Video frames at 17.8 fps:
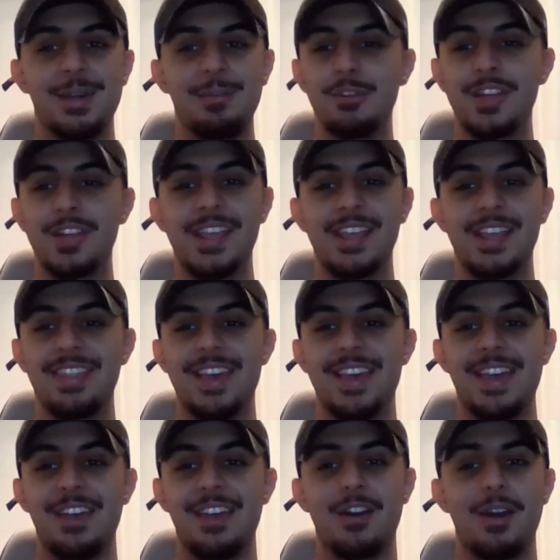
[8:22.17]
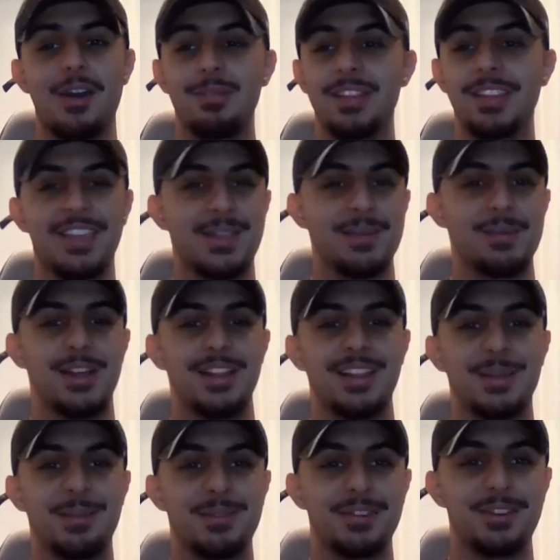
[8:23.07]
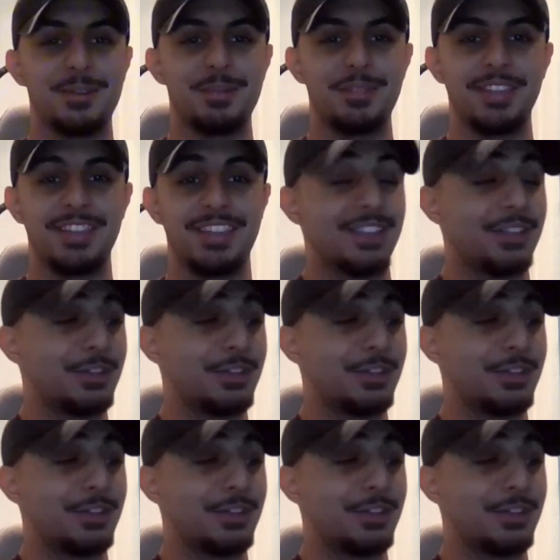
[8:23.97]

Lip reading: I'm looking at that and I'm licking my lips and I'm thinking,